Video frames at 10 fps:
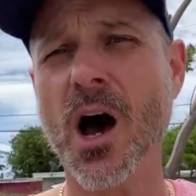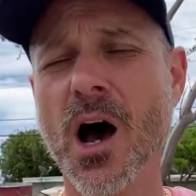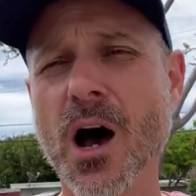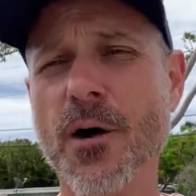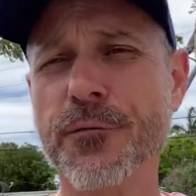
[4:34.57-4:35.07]

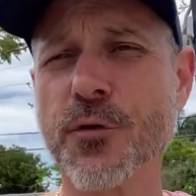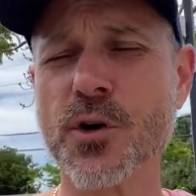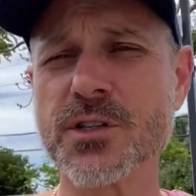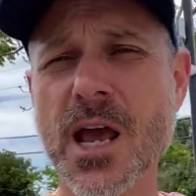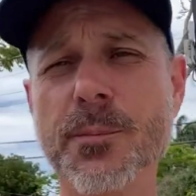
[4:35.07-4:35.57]
Uh, for
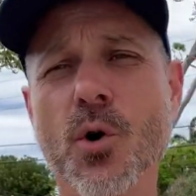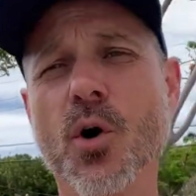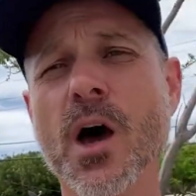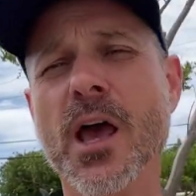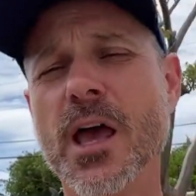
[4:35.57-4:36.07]

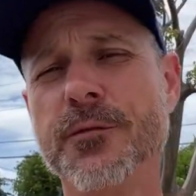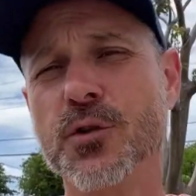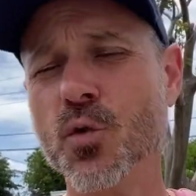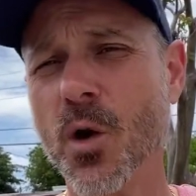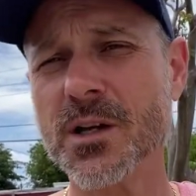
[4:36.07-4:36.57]
example, if
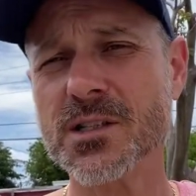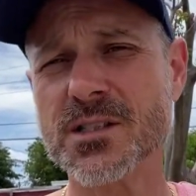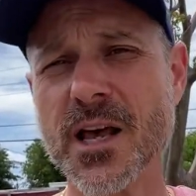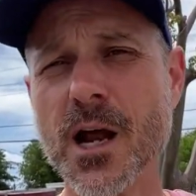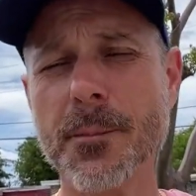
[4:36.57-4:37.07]
you want to
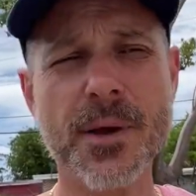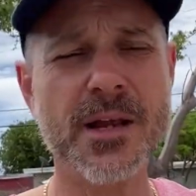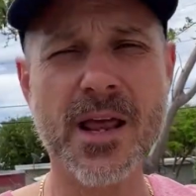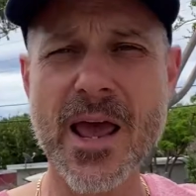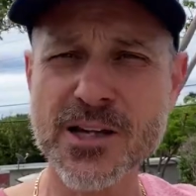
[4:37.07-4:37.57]
set up
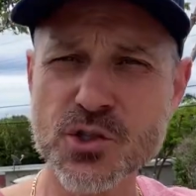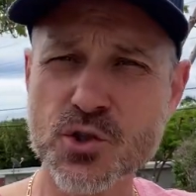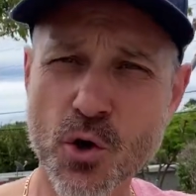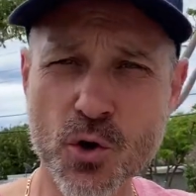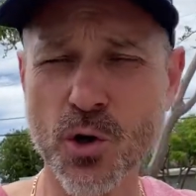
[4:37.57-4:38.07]
an
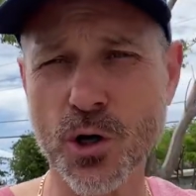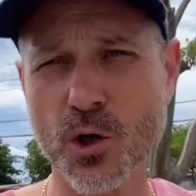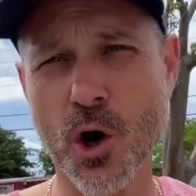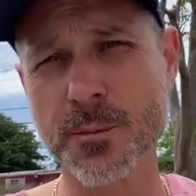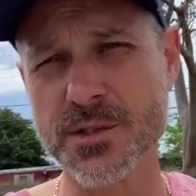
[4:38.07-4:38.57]
external
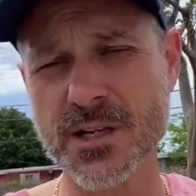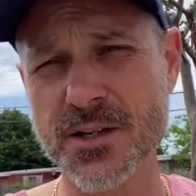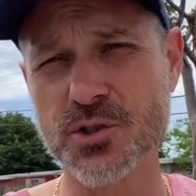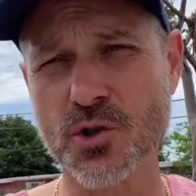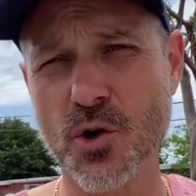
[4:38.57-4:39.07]
alarm
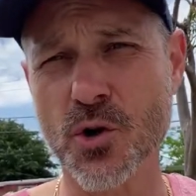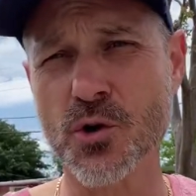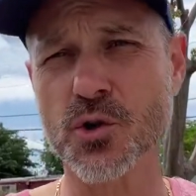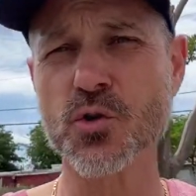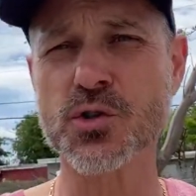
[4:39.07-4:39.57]

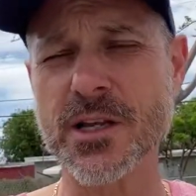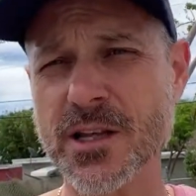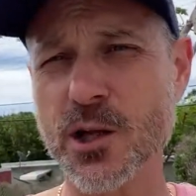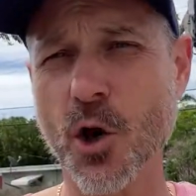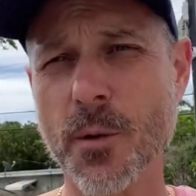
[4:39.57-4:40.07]
sensor using
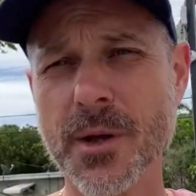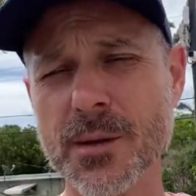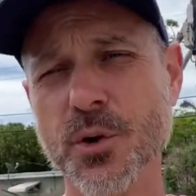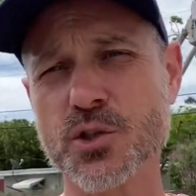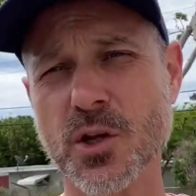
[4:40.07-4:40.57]
the alarm
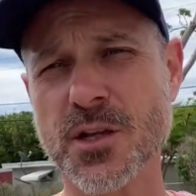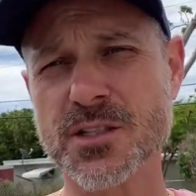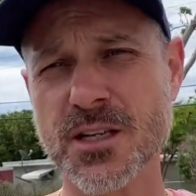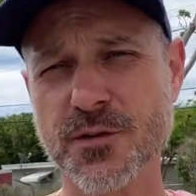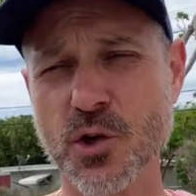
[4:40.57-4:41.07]
inputs on the
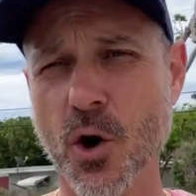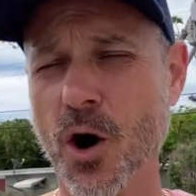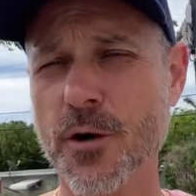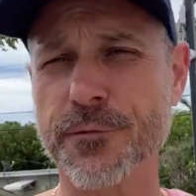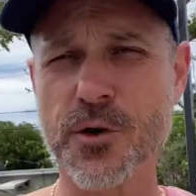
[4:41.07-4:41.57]

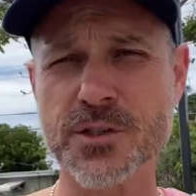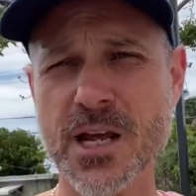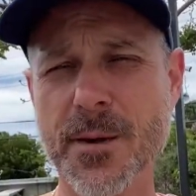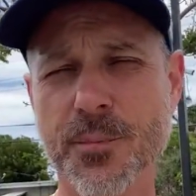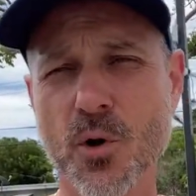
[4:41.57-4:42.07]
DVR, for
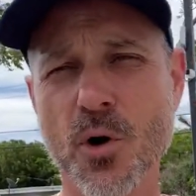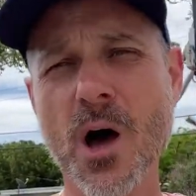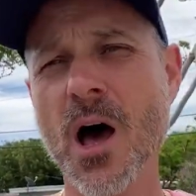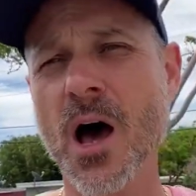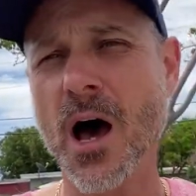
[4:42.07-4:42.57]

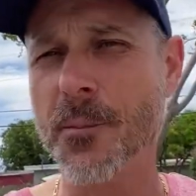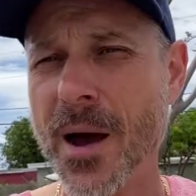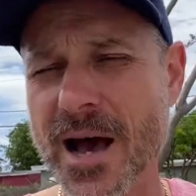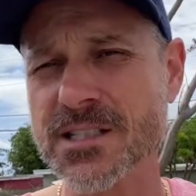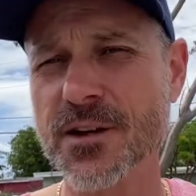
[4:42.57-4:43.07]
example, a
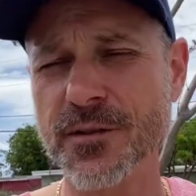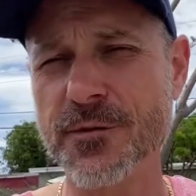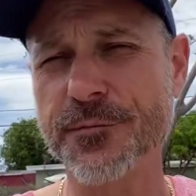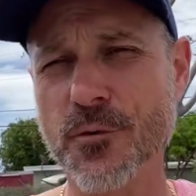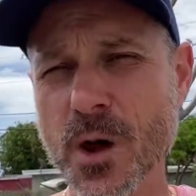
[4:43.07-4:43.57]
passive
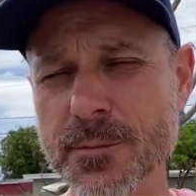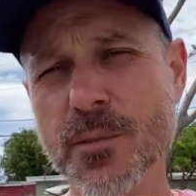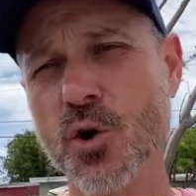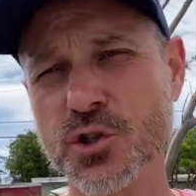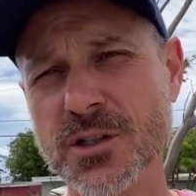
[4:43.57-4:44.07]
infrared
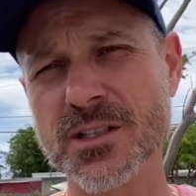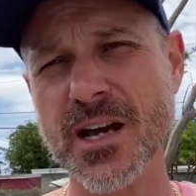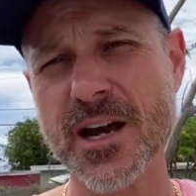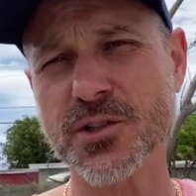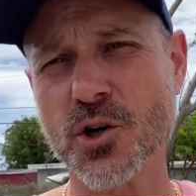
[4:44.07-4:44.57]
motion
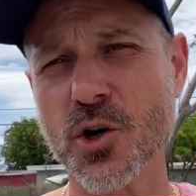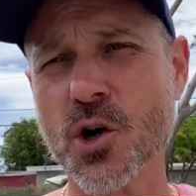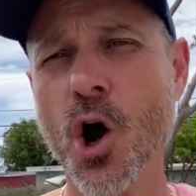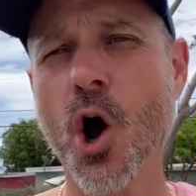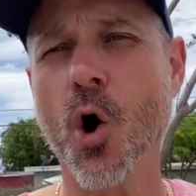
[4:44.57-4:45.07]

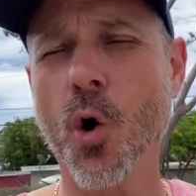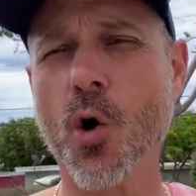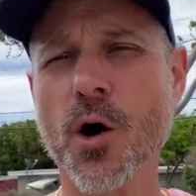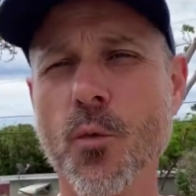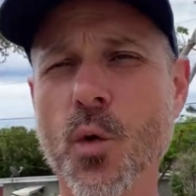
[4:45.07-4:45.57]
detector
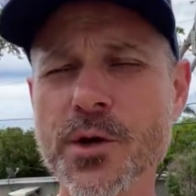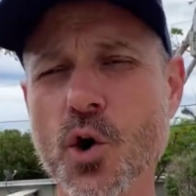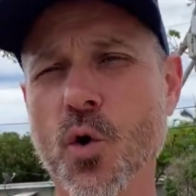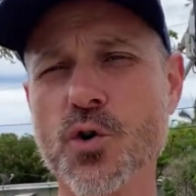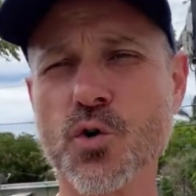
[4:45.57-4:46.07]
or a
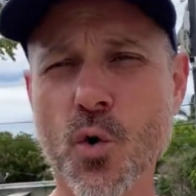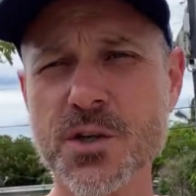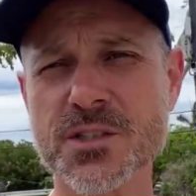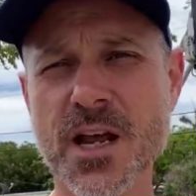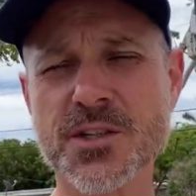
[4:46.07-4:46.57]
window or
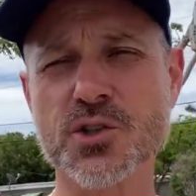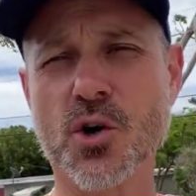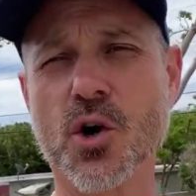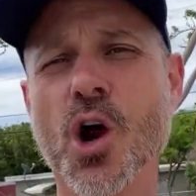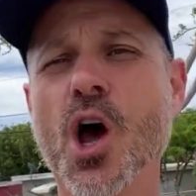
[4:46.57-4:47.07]
door
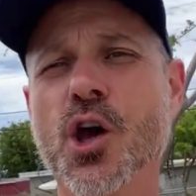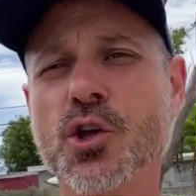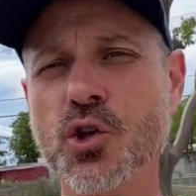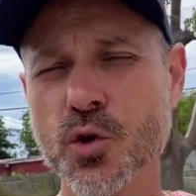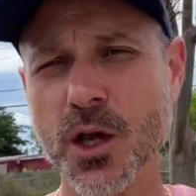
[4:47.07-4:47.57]
sensor,
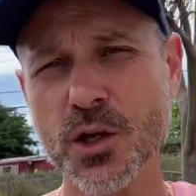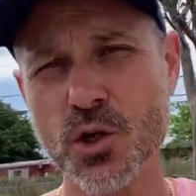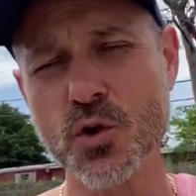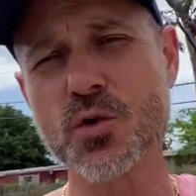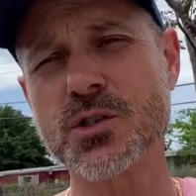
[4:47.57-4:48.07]
you can
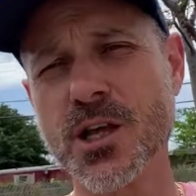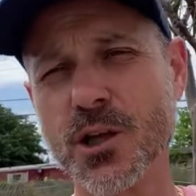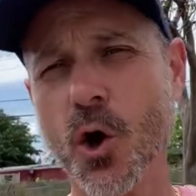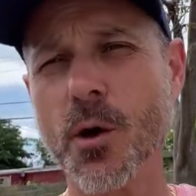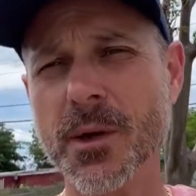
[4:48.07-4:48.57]
use the
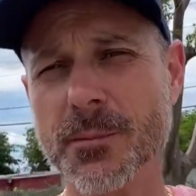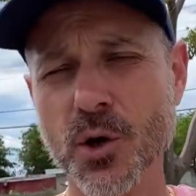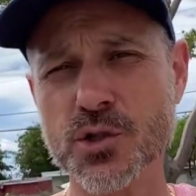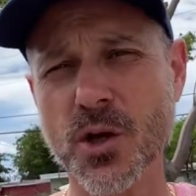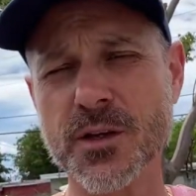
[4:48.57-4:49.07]
alarm
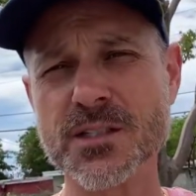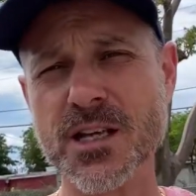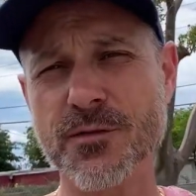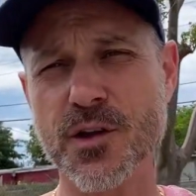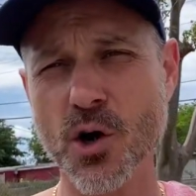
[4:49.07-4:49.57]
inputs on the
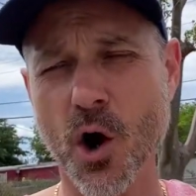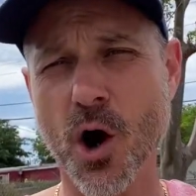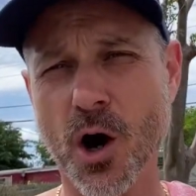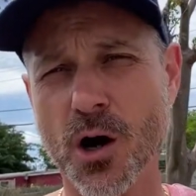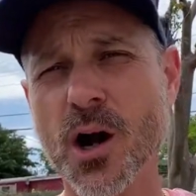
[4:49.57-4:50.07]

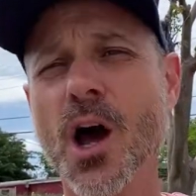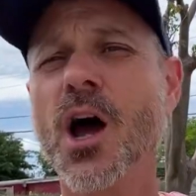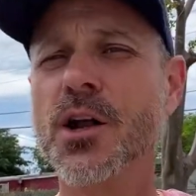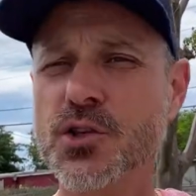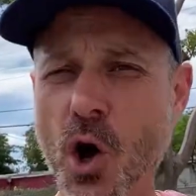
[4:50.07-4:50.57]
DVR
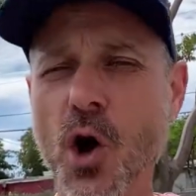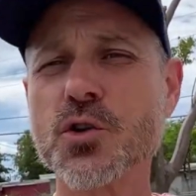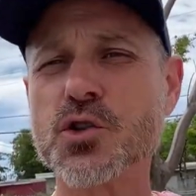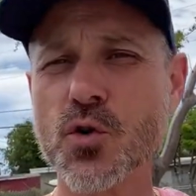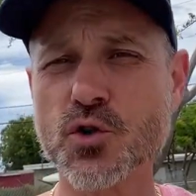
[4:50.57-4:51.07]
to
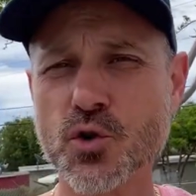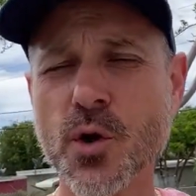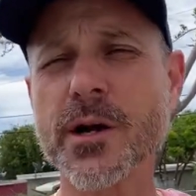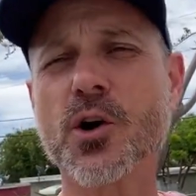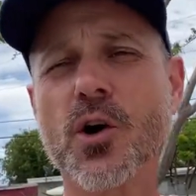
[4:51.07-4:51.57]
also
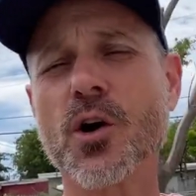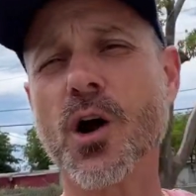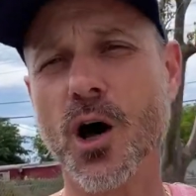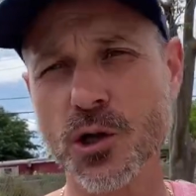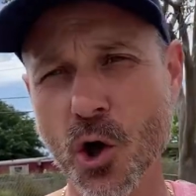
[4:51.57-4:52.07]
trigger
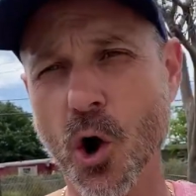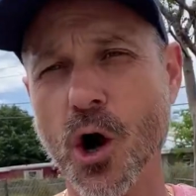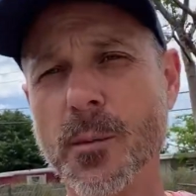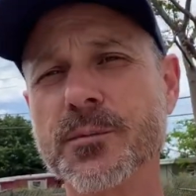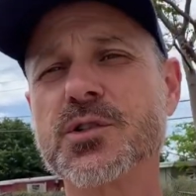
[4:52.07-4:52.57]

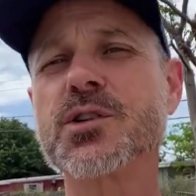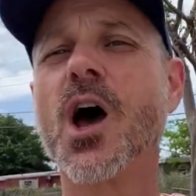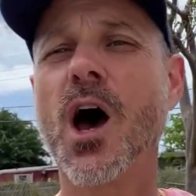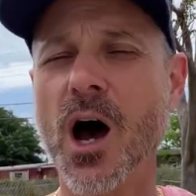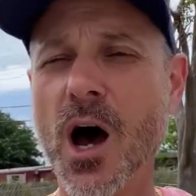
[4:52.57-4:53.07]
alarms,
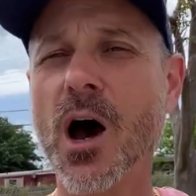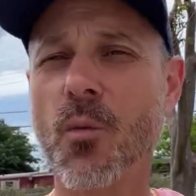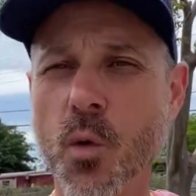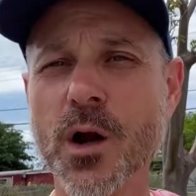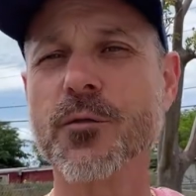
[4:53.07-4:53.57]
uh,
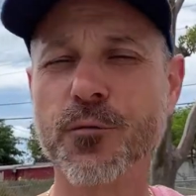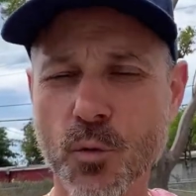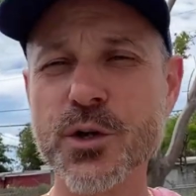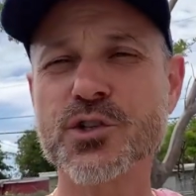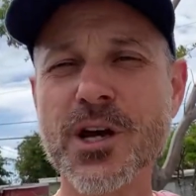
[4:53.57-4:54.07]
one of
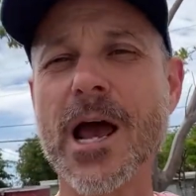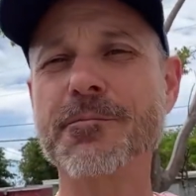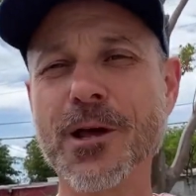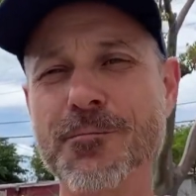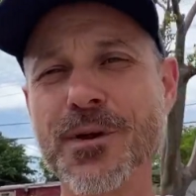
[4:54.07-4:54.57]
which
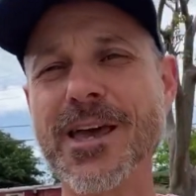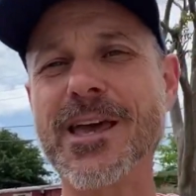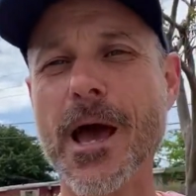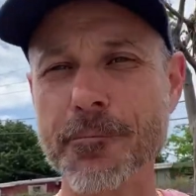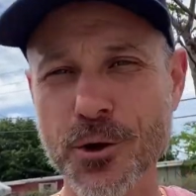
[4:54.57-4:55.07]
type could
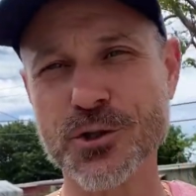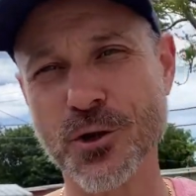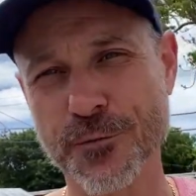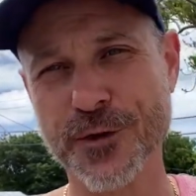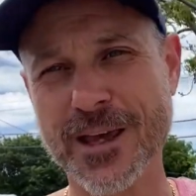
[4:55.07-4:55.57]
be a push
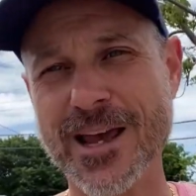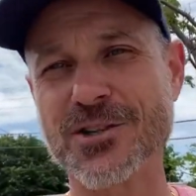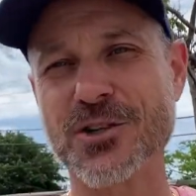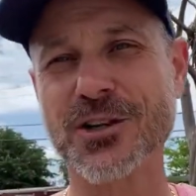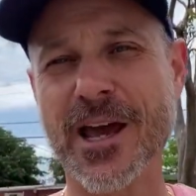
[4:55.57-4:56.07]

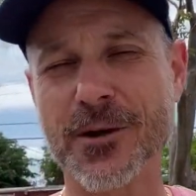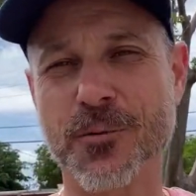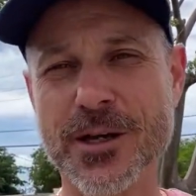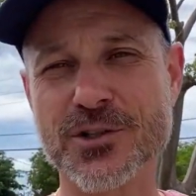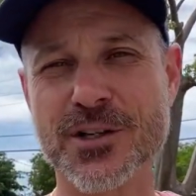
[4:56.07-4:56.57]
notification like
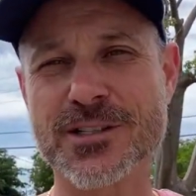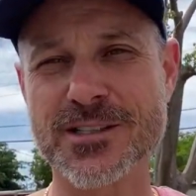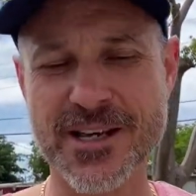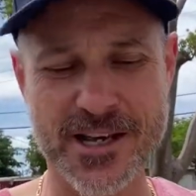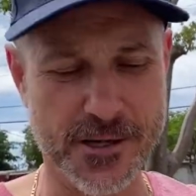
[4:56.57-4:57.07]
we
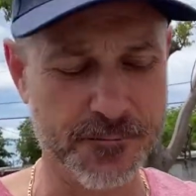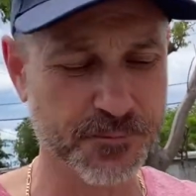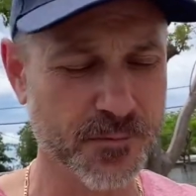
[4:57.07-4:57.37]
just did.